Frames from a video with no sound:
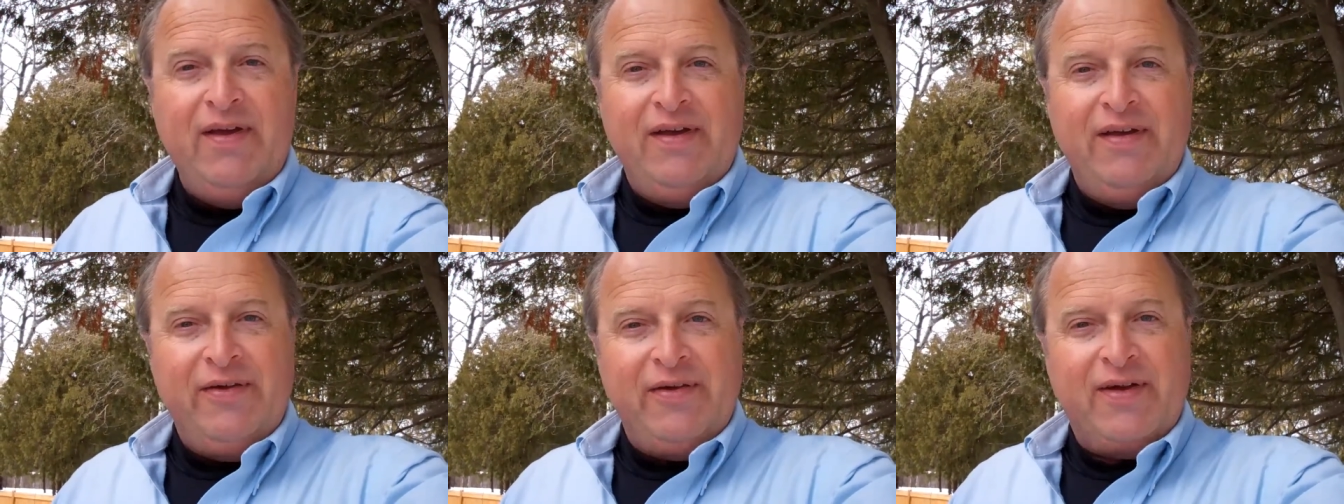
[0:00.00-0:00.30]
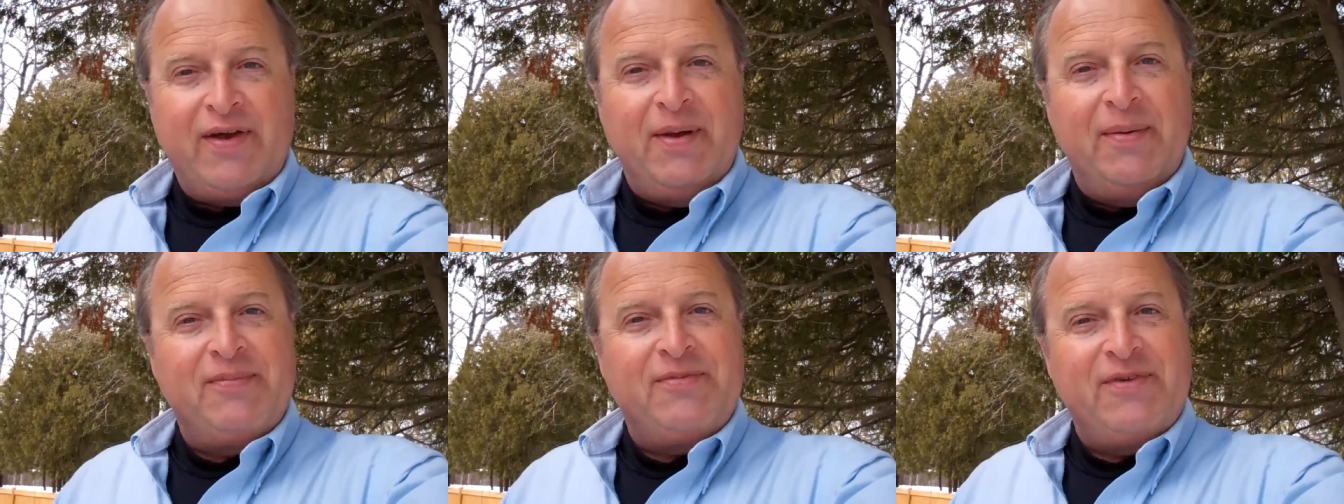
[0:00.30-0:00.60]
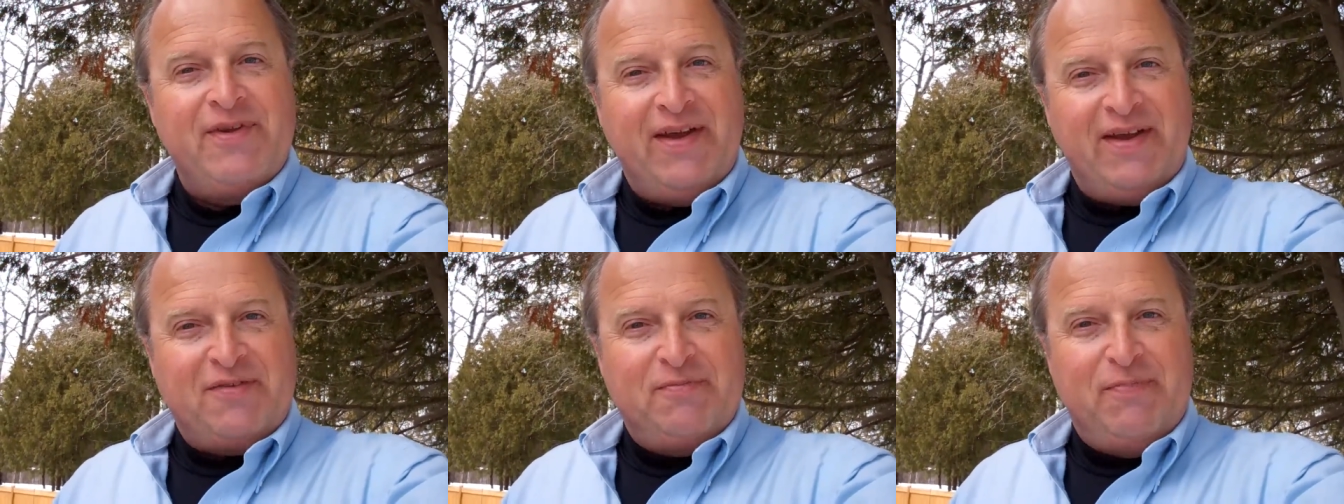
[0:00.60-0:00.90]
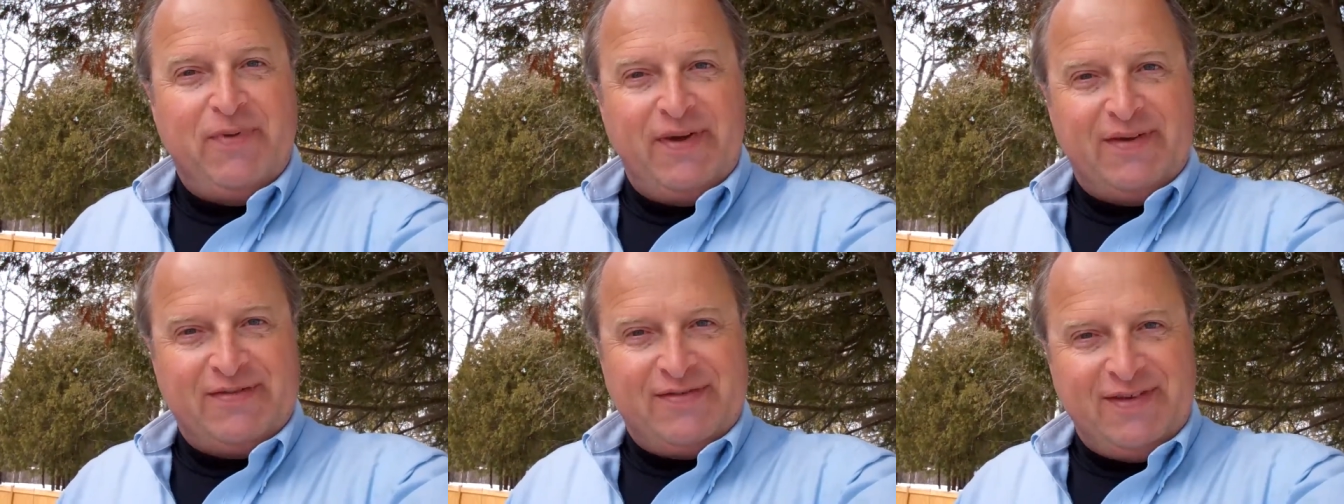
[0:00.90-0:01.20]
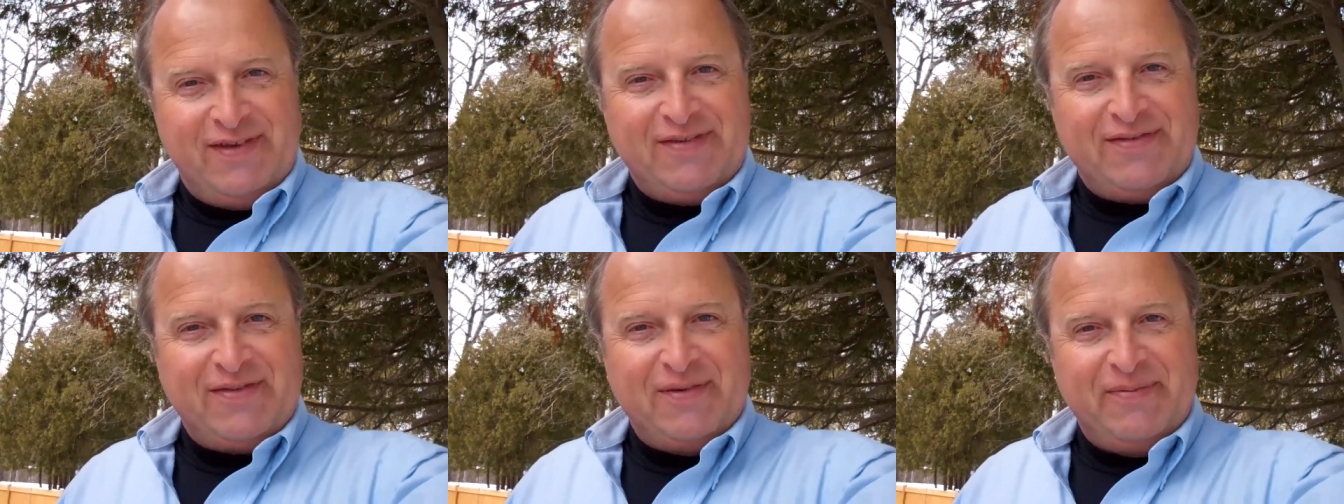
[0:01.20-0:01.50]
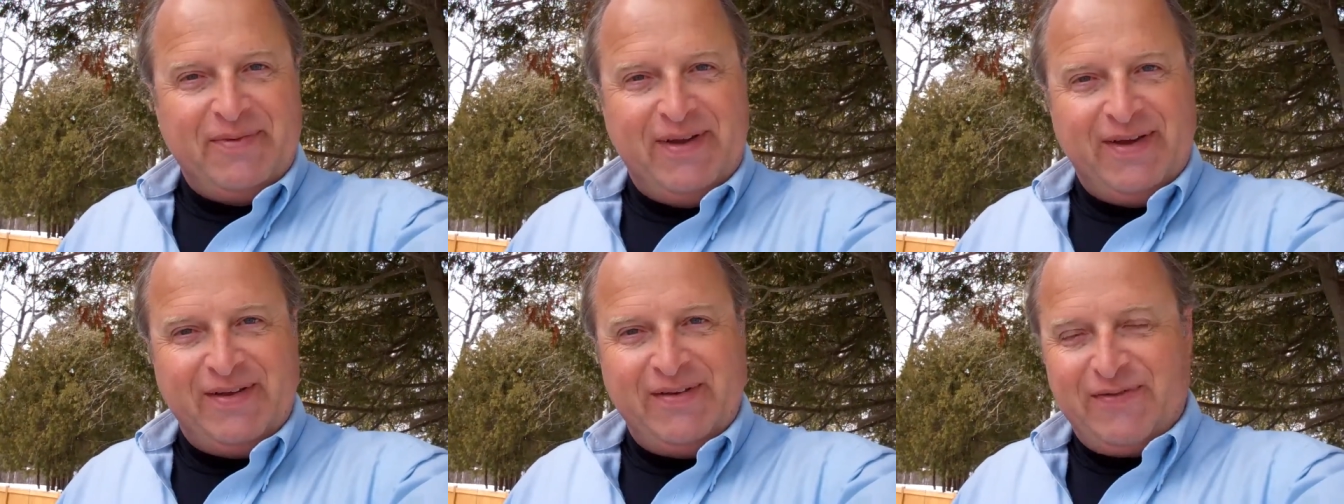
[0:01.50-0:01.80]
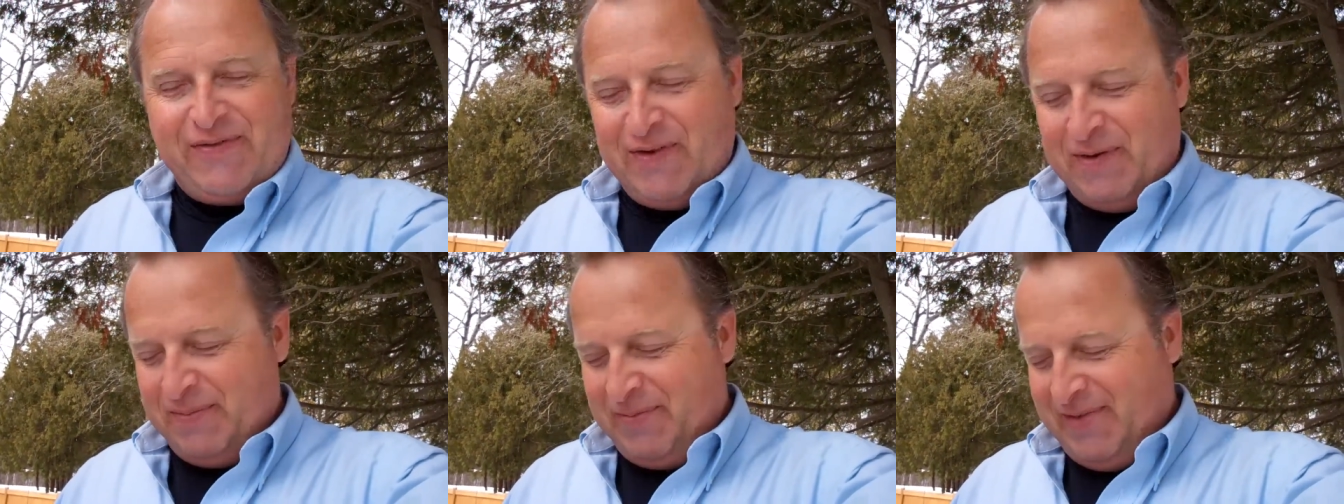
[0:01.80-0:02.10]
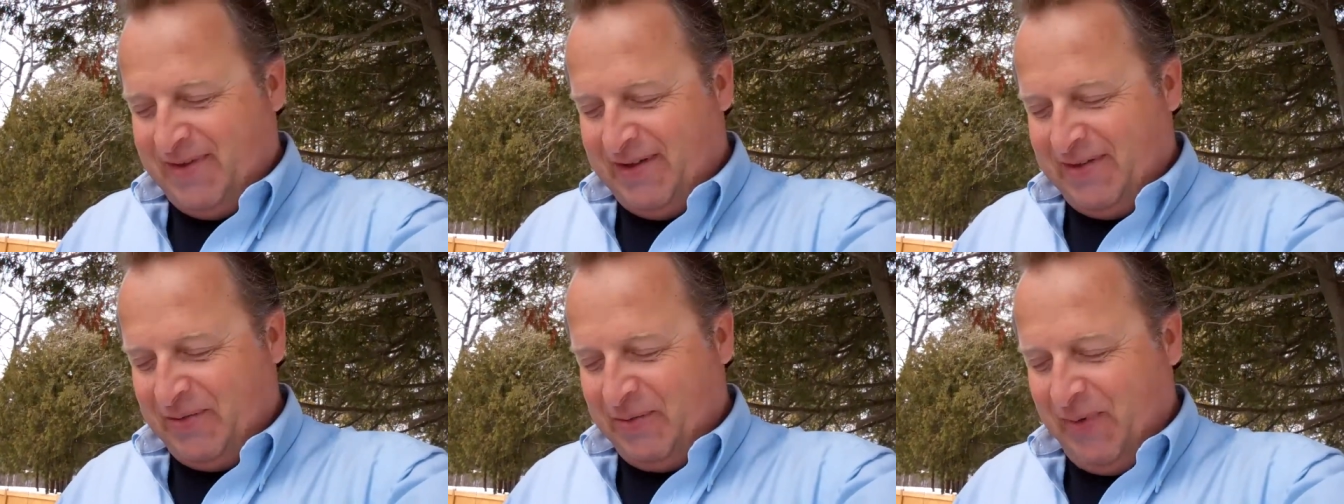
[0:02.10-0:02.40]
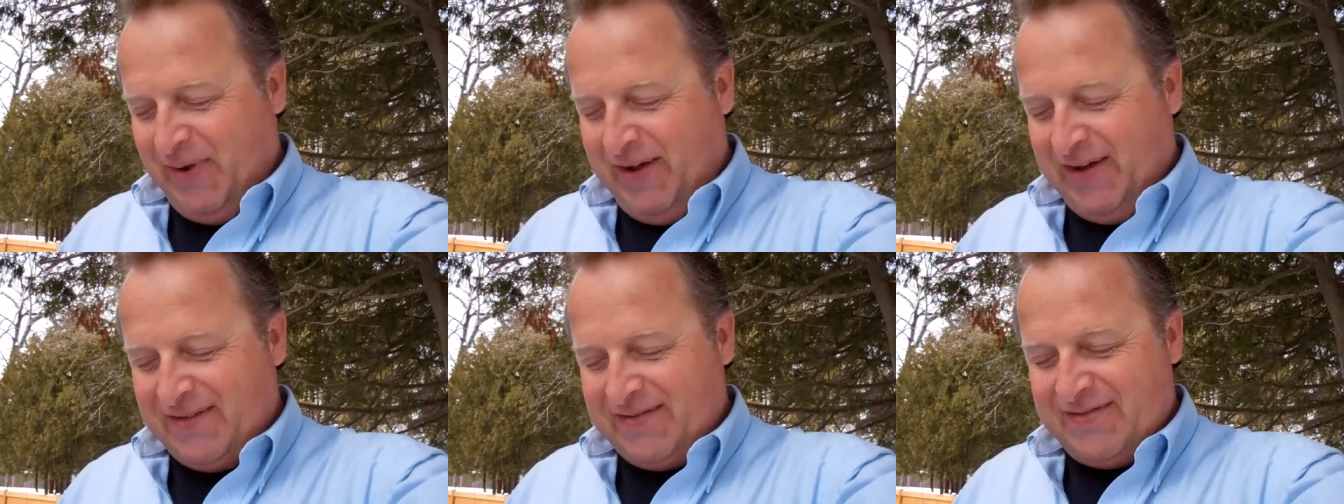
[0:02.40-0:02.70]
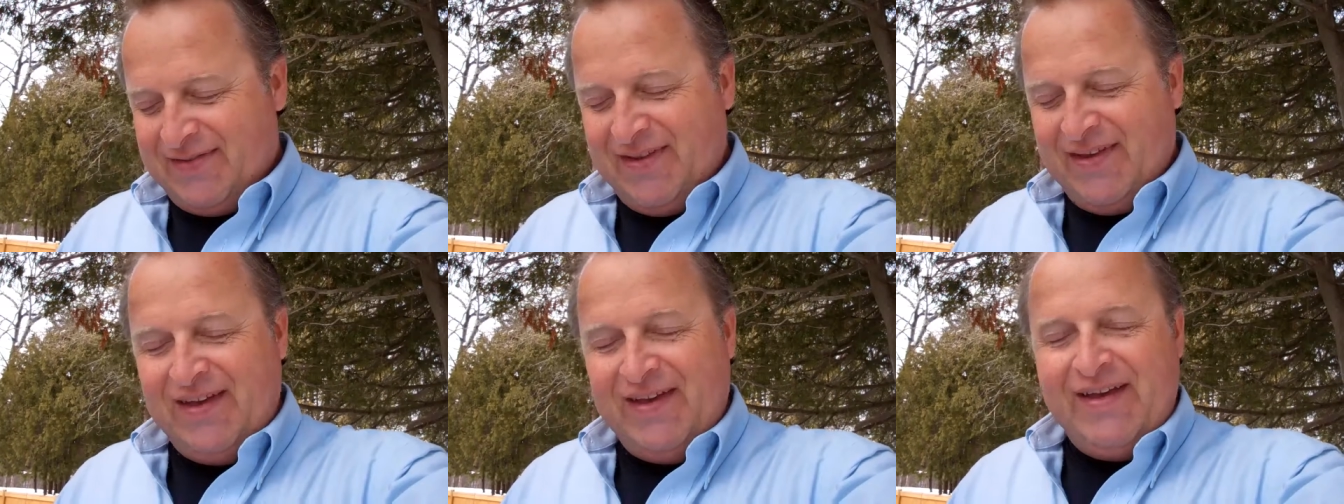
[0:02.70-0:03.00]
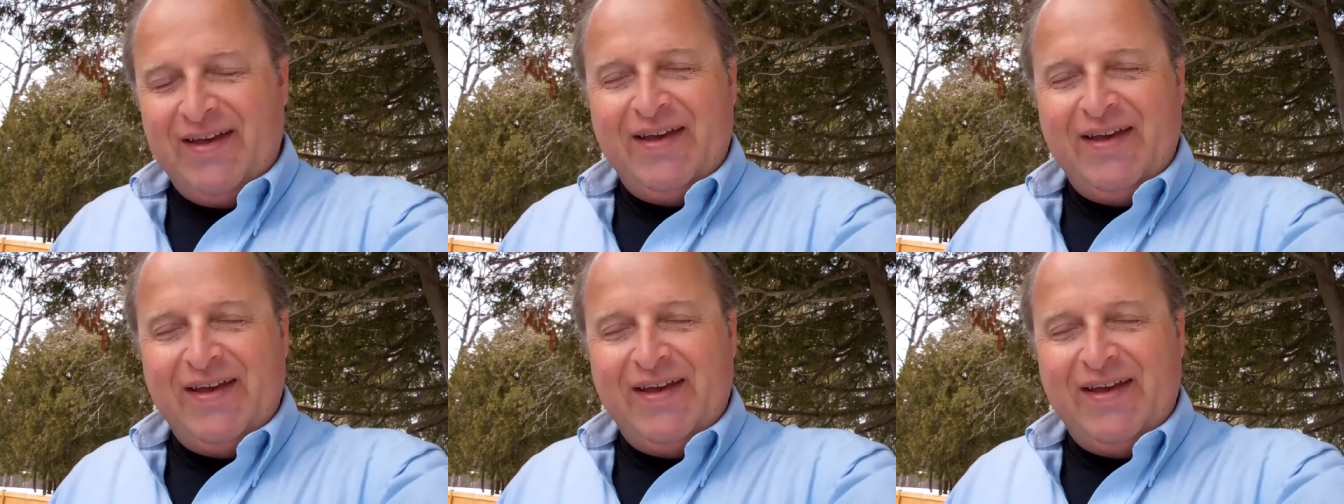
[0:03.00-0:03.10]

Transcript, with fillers: here comes the next big system in from the, the west.